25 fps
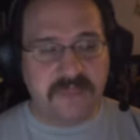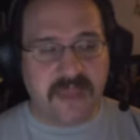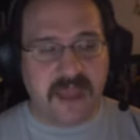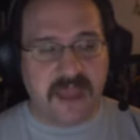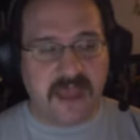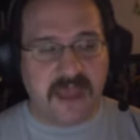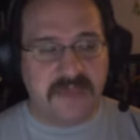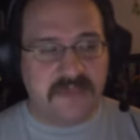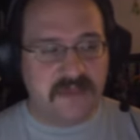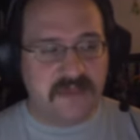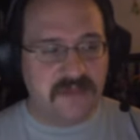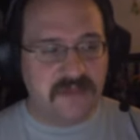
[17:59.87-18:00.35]

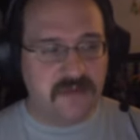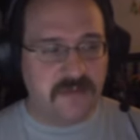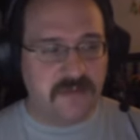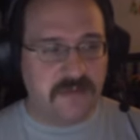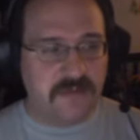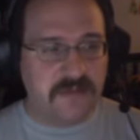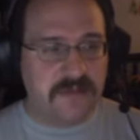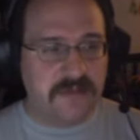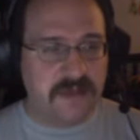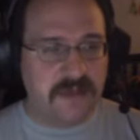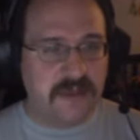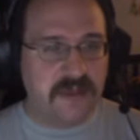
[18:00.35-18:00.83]
I think they're
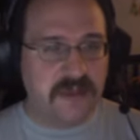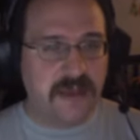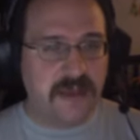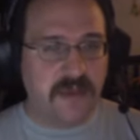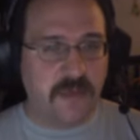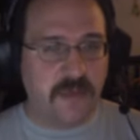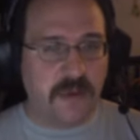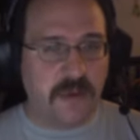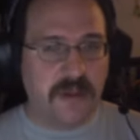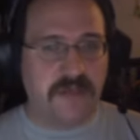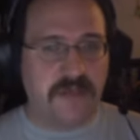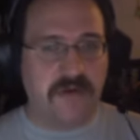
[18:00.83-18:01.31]

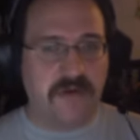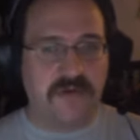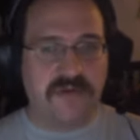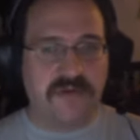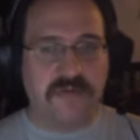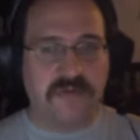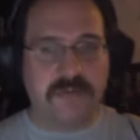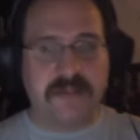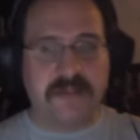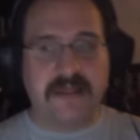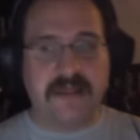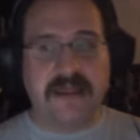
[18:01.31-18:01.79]
taking one of those
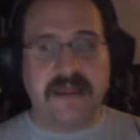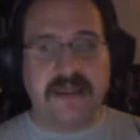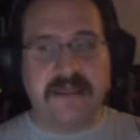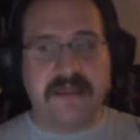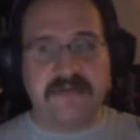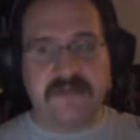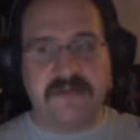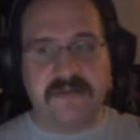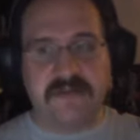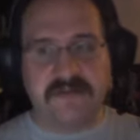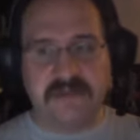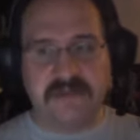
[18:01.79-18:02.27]

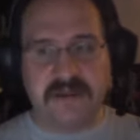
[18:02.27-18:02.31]
plays out of